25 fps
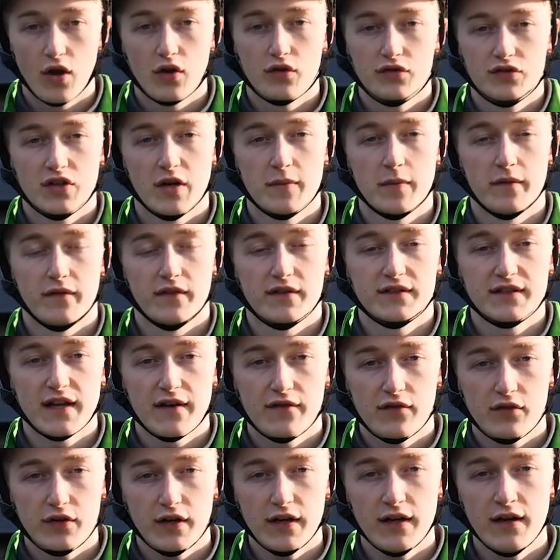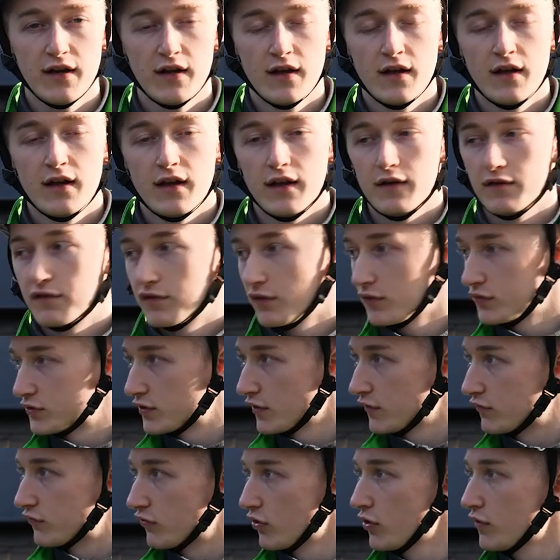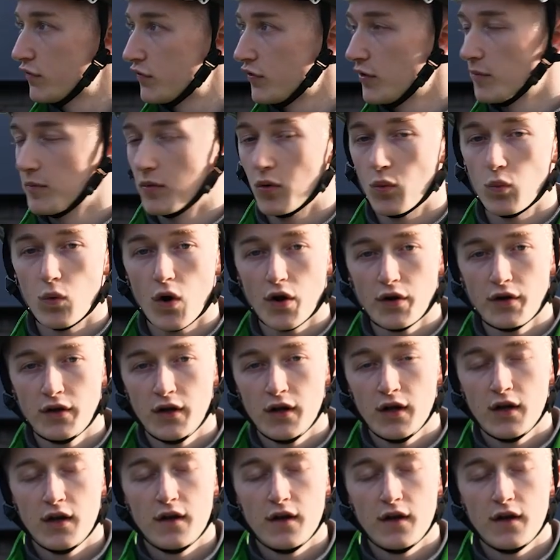on top of the scaffolding in front of roof number 1.